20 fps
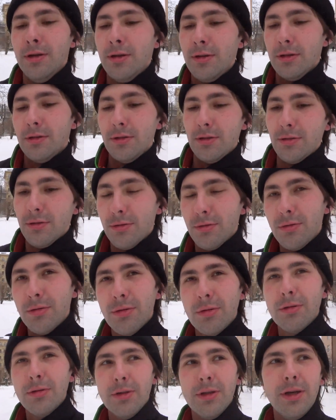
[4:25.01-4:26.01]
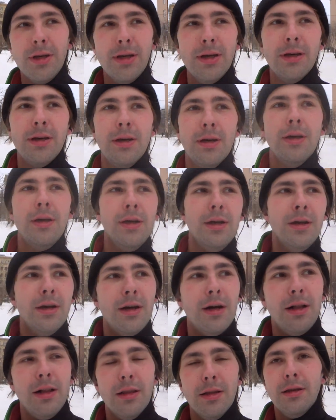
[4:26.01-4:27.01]
So today
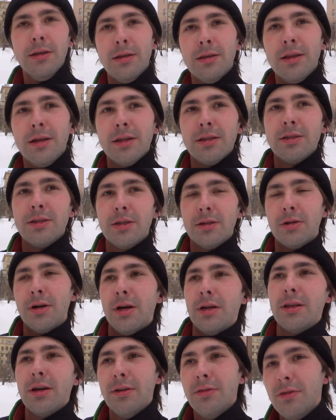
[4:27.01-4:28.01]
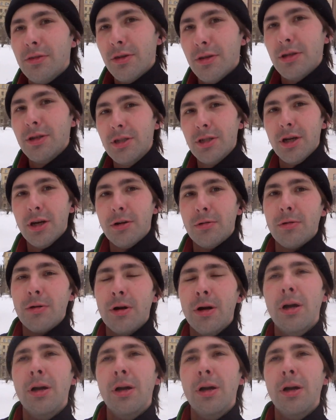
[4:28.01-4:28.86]
I'll eat lunch right after the shower